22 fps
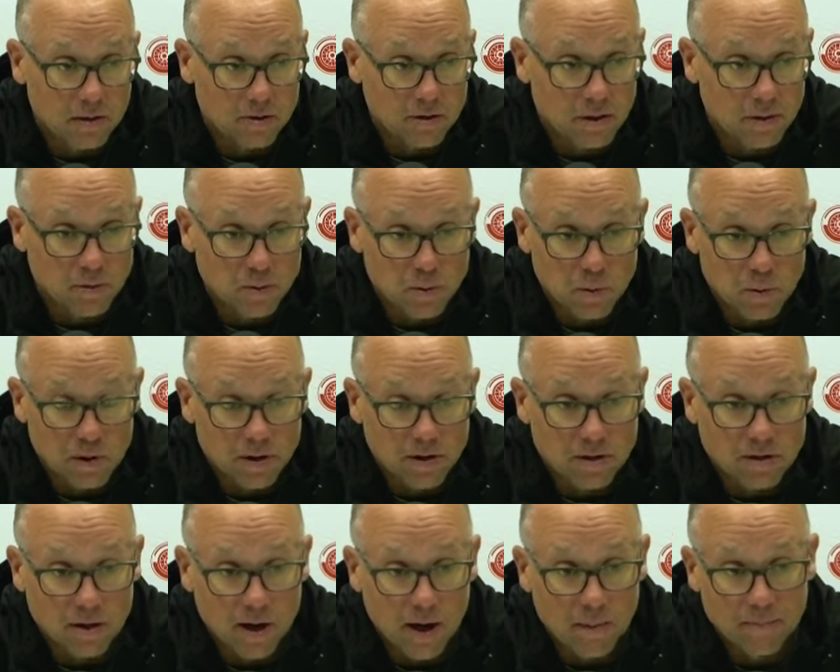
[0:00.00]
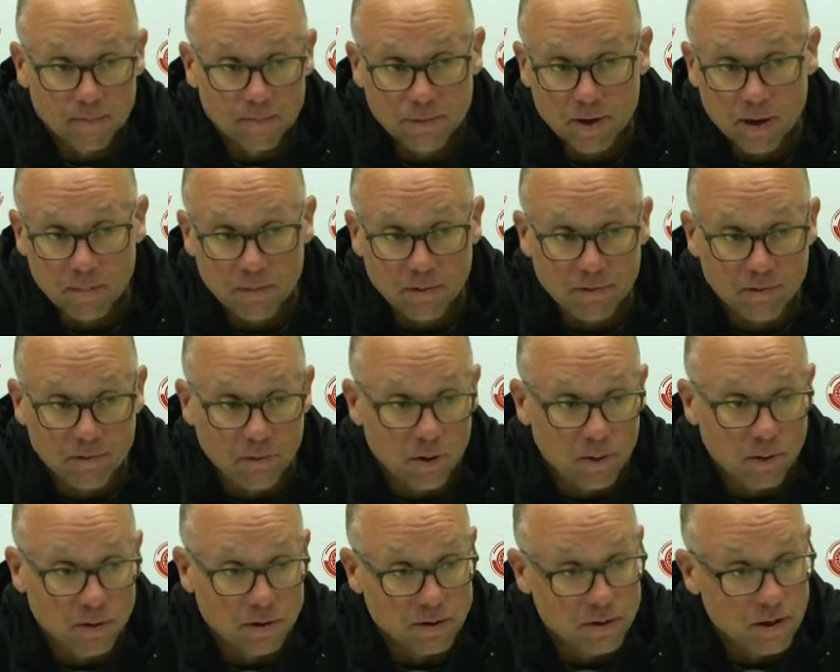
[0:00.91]
So he was one of the top couple
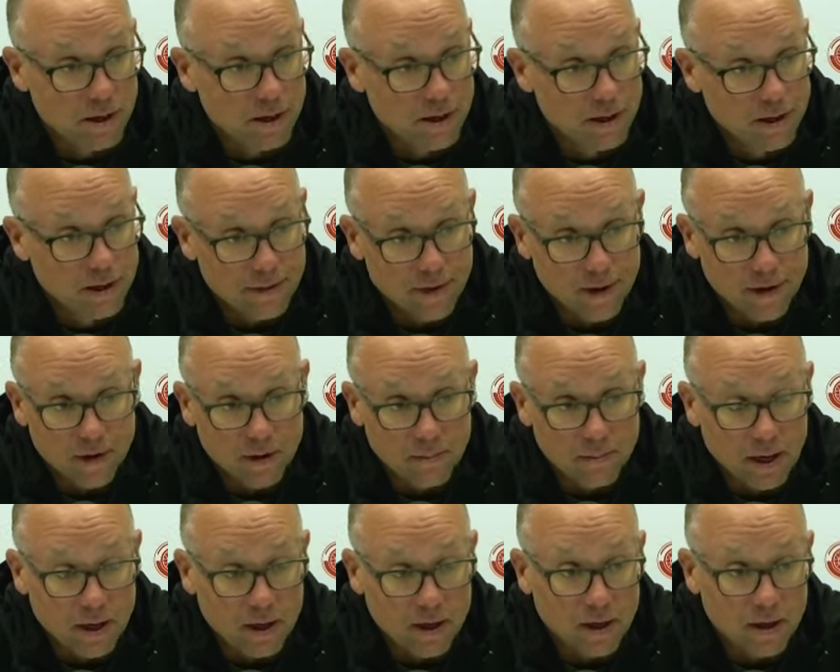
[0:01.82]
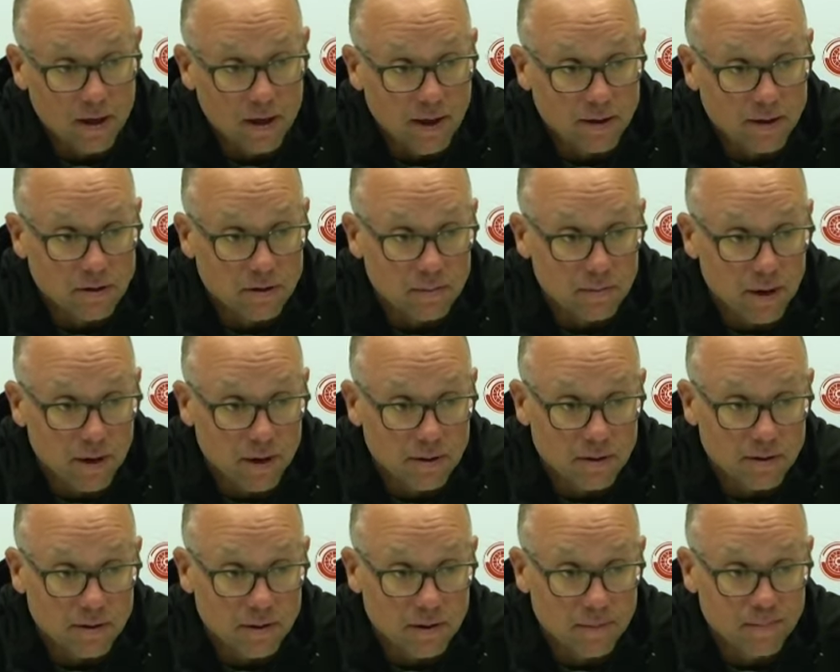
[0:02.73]
forwards. Then you're making a case to make
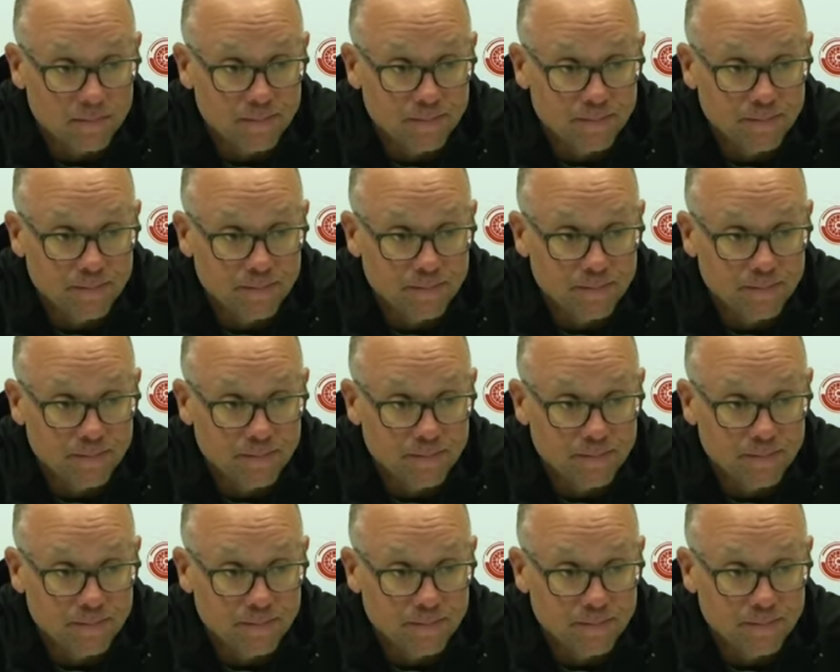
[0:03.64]
the team.